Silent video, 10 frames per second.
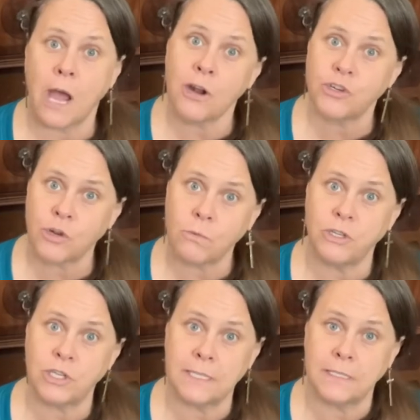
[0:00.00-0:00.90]
sure
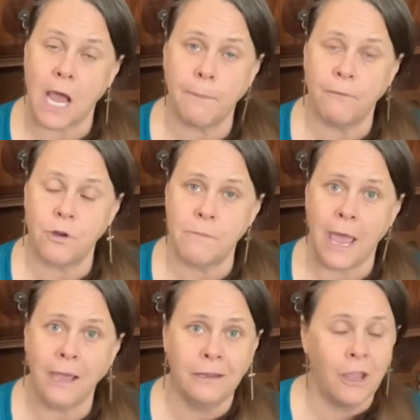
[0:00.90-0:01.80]
which is the top of your
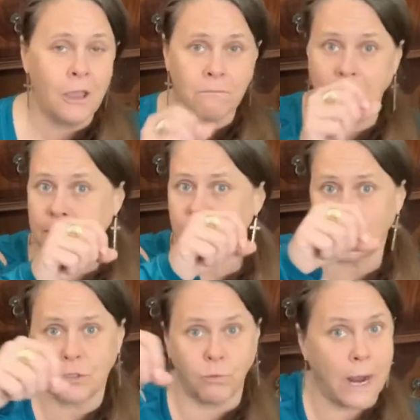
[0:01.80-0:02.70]
mat, maybe
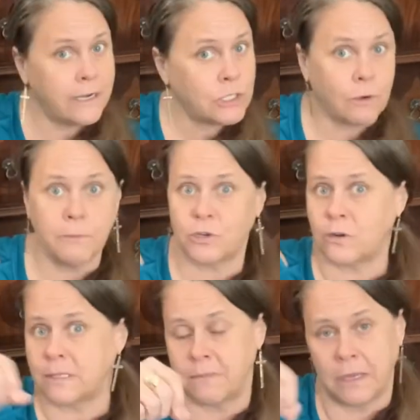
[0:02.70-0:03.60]
just write a scripture
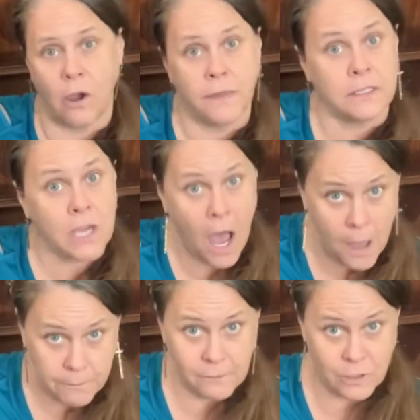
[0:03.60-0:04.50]
or something on the
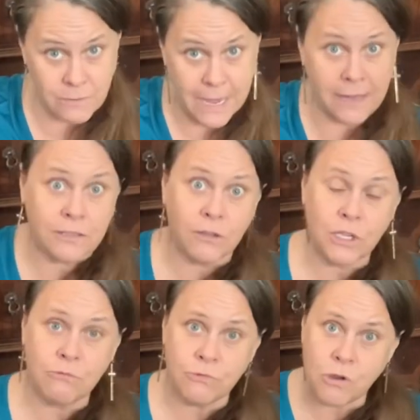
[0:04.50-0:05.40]
top of your mat so that
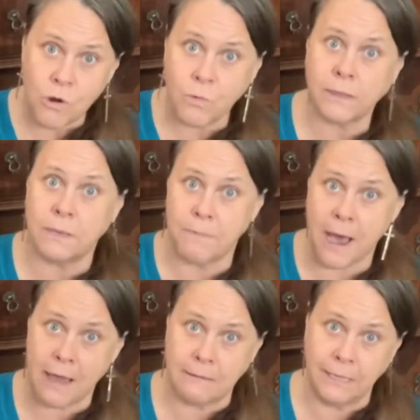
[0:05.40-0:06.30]
you know what the
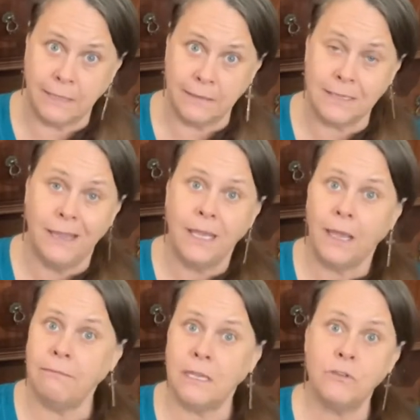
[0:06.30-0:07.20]
bottom is,
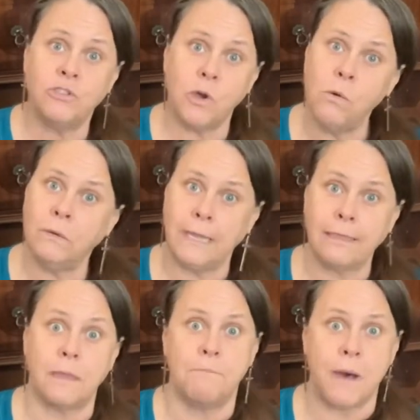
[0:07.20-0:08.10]
and then don't
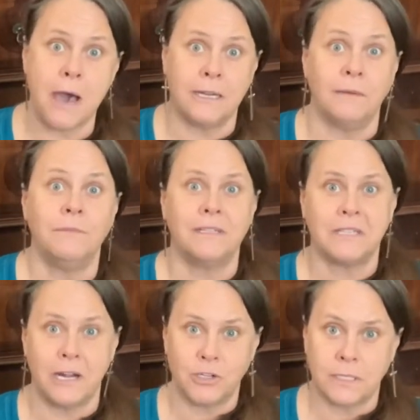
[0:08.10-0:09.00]
let the bottom
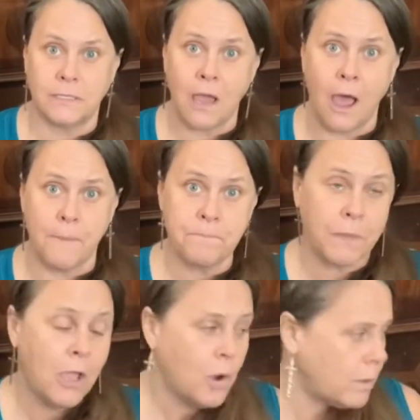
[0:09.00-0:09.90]
touch the top.
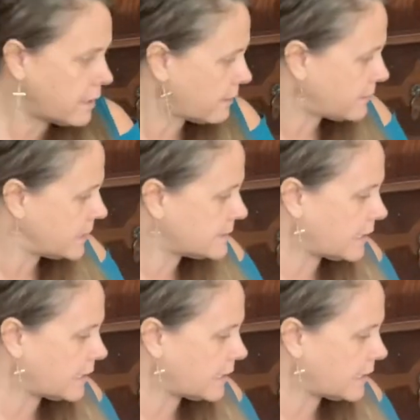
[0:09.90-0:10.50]
One of the things that I